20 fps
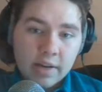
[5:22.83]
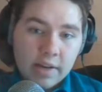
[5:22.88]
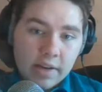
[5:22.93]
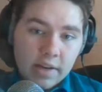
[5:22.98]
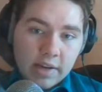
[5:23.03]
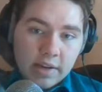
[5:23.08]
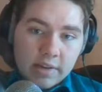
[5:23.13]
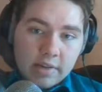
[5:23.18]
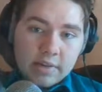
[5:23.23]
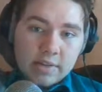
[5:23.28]

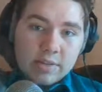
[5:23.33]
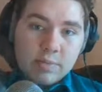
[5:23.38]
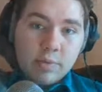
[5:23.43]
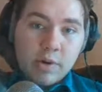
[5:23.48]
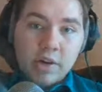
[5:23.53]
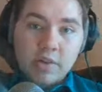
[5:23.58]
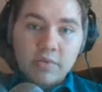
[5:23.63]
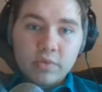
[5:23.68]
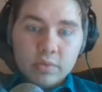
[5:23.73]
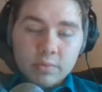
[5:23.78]
in
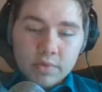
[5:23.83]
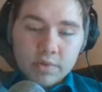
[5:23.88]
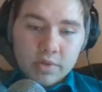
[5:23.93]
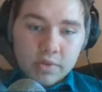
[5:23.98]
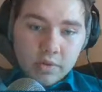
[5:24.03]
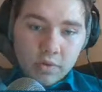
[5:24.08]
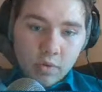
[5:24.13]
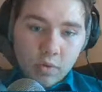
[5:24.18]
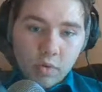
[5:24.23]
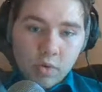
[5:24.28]
spawn rooms,
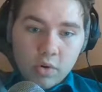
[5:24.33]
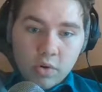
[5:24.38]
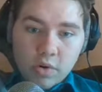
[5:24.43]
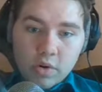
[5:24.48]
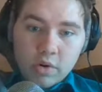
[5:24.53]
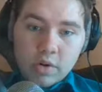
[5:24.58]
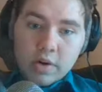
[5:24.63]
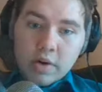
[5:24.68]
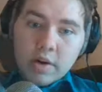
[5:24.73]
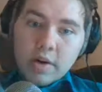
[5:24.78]

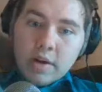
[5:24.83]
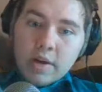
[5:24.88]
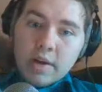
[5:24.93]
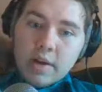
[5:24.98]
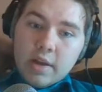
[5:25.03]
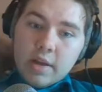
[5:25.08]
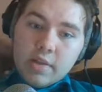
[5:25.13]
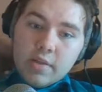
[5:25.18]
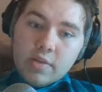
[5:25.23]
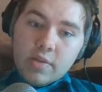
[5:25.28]
or
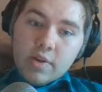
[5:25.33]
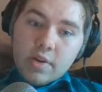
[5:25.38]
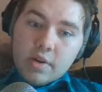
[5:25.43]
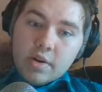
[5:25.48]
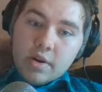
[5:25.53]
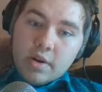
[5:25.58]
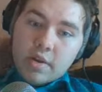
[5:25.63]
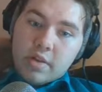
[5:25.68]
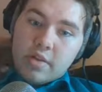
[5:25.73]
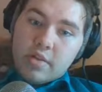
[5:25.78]

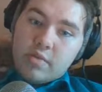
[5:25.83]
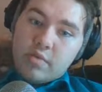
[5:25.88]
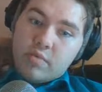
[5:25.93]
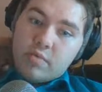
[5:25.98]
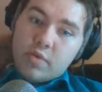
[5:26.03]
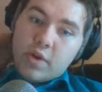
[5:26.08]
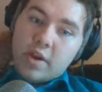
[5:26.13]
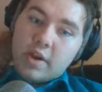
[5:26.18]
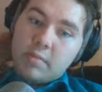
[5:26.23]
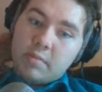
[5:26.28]
they're
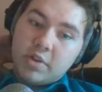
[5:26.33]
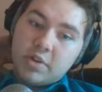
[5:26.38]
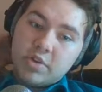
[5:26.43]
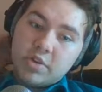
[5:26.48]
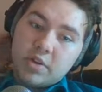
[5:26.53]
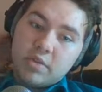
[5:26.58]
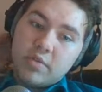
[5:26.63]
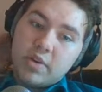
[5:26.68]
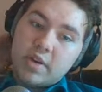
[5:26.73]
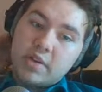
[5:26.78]
randomly
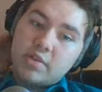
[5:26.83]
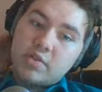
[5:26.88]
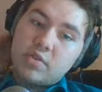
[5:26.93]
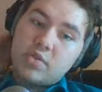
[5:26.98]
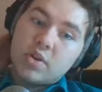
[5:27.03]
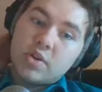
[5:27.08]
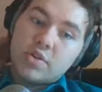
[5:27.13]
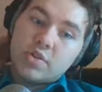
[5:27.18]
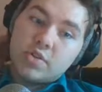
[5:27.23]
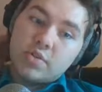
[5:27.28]
generated
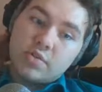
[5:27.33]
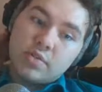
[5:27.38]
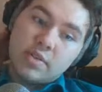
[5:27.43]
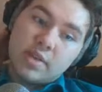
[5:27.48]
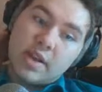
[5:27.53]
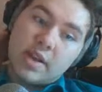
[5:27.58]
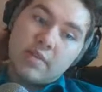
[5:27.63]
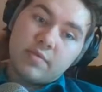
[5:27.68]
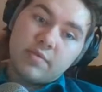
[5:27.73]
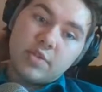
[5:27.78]
structures
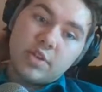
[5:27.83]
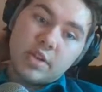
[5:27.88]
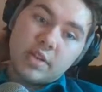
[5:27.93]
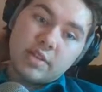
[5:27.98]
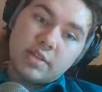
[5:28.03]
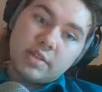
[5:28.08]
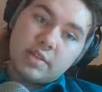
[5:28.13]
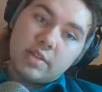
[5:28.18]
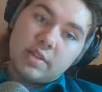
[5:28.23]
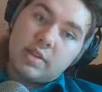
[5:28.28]
that have
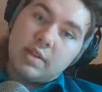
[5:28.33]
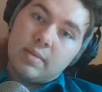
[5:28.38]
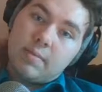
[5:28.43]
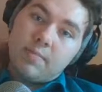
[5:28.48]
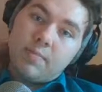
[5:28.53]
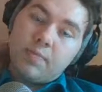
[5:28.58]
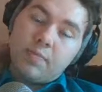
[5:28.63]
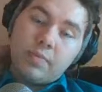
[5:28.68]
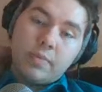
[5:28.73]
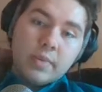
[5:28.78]
chests in
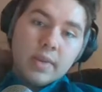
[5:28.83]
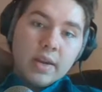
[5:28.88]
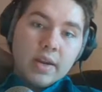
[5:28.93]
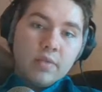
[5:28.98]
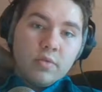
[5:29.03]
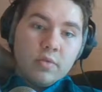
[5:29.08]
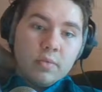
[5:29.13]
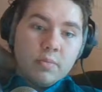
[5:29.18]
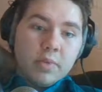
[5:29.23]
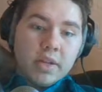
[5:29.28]
them that
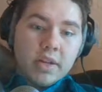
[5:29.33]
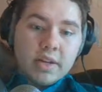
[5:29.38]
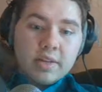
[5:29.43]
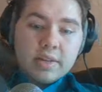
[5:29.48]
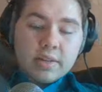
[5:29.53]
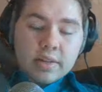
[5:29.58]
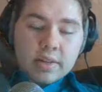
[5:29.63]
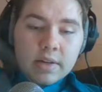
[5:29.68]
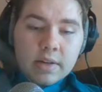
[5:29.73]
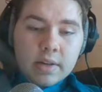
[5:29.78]
I've
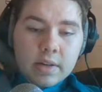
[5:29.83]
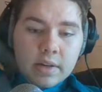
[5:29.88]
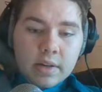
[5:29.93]
replaced